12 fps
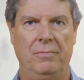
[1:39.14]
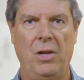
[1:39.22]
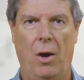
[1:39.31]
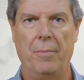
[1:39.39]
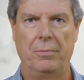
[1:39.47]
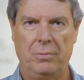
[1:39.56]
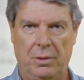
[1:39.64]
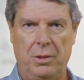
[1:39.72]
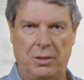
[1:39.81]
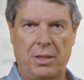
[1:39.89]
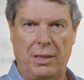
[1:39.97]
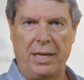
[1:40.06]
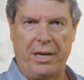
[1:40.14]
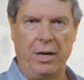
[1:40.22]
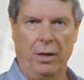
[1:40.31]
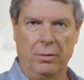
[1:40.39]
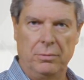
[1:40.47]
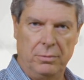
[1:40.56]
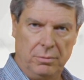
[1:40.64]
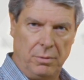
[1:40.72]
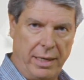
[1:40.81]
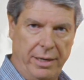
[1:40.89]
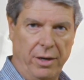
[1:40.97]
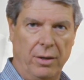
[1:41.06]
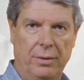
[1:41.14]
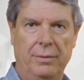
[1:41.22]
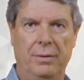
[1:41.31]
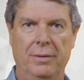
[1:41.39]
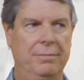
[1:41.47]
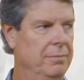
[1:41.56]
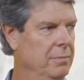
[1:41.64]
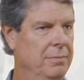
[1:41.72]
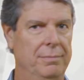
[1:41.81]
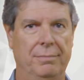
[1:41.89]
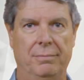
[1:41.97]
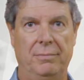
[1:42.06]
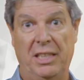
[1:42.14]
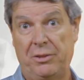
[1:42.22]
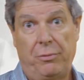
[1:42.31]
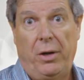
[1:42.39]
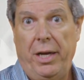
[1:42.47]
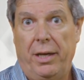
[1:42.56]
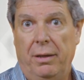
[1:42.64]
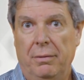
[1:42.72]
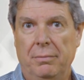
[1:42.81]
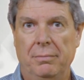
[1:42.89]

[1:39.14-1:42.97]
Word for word: No, just click here, right here. It's free.